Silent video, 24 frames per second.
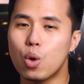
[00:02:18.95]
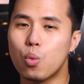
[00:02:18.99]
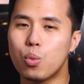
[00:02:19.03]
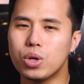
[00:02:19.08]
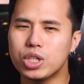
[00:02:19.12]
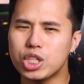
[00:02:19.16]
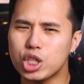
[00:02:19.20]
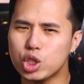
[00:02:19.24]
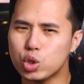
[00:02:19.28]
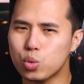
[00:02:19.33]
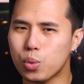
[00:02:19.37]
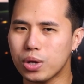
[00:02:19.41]

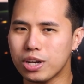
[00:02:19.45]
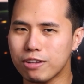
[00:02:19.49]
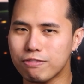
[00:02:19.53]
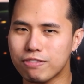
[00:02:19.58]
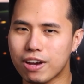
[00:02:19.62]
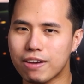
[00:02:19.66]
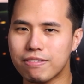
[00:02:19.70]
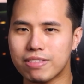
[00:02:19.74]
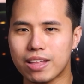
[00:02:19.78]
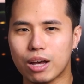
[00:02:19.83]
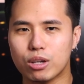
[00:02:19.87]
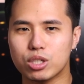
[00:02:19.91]
which is
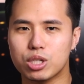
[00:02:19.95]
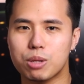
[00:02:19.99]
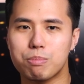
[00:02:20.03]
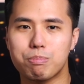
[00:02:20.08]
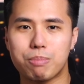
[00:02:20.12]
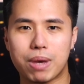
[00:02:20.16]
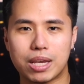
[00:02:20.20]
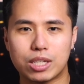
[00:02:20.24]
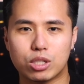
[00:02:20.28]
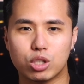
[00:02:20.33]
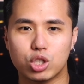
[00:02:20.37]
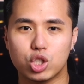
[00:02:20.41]

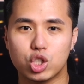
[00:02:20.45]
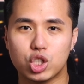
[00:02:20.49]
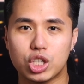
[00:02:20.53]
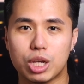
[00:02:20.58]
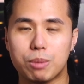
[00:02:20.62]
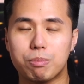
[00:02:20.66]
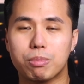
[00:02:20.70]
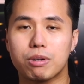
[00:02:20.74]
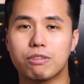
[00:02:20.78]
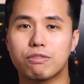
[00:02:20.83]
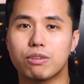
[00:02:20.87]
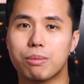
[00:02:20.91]
25,000 pesos
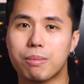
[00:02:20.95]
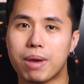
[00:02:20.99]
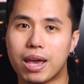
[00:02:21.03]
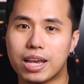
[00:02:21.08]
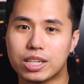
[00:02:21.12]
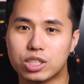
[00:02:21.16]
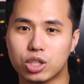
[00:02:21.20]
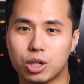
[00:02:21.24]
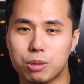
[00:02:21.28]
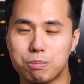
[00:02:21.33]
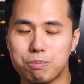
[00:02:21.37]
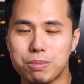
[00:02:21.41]
cheaper from
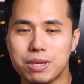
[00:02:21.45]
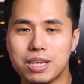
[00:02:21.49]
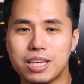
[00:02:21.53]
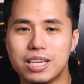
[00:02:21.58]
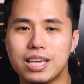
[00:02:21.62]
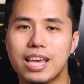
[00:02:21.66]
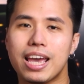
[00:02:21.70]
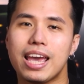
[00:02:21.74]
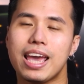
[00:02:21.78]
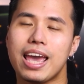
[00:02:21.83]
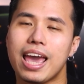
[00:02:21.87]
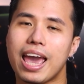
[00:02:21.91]

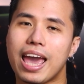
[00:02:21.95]
SRP